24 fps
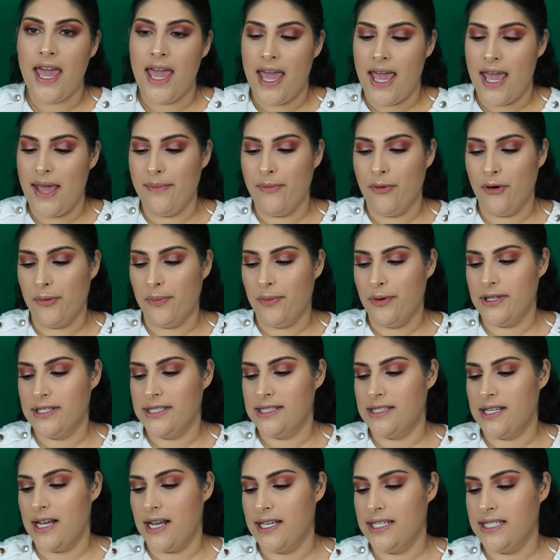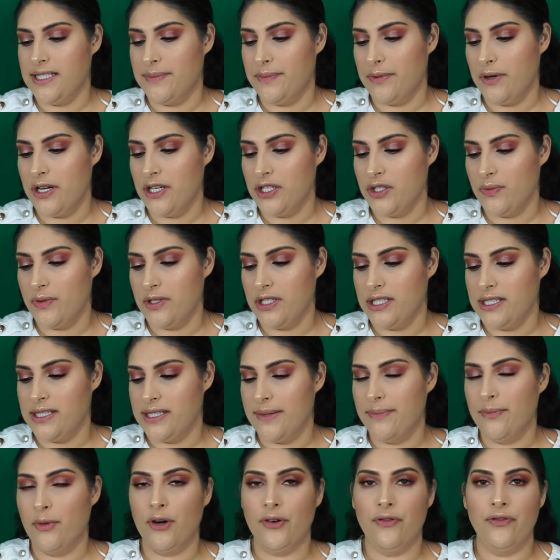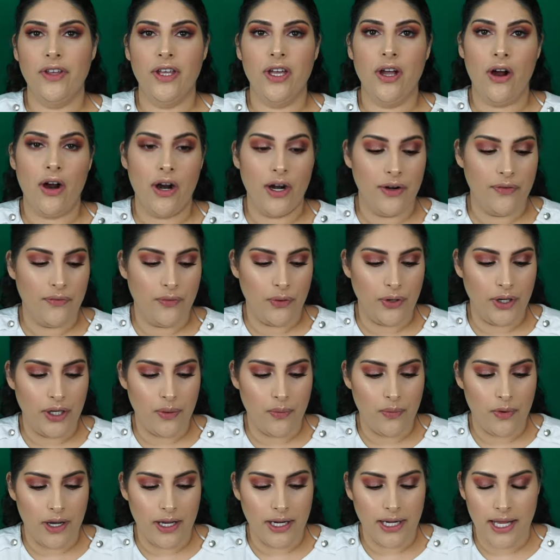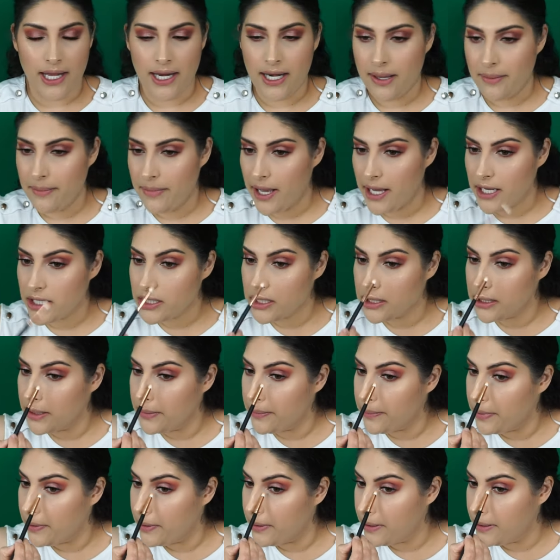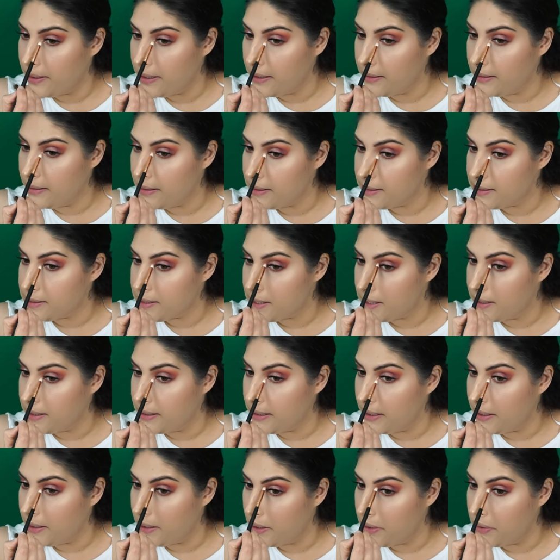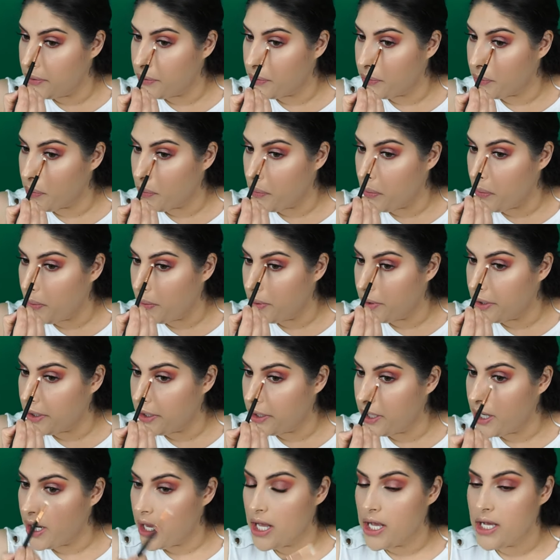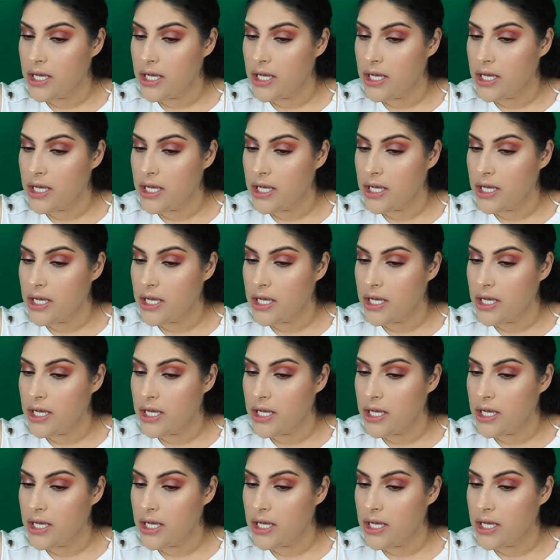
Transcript: a more precise brush, which is the Morphe R41, and I'm actually putting this in the inner corner